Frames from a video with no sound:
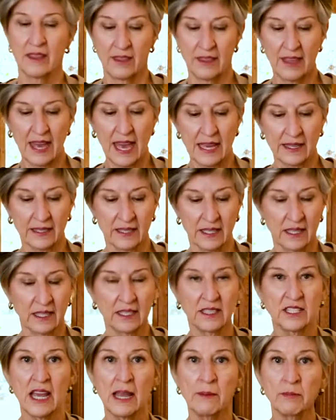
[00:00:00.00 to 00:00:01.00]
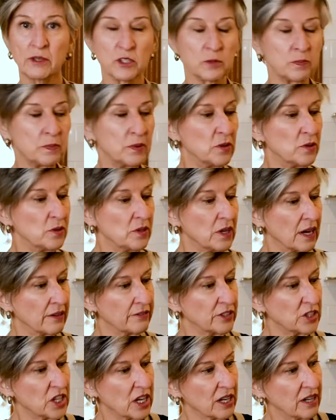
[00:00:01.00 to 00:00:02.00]
That tablespoon
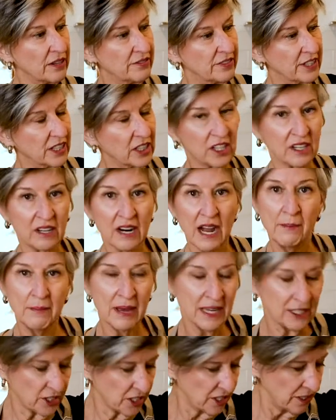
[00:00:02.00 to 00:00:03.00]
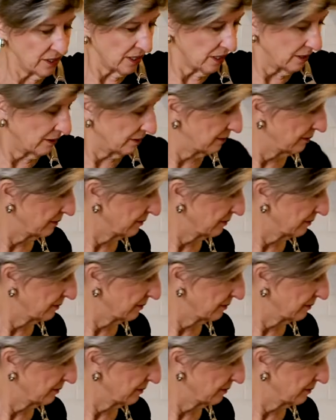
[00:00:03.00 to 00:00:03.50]
of sherry vinegar I mentioned.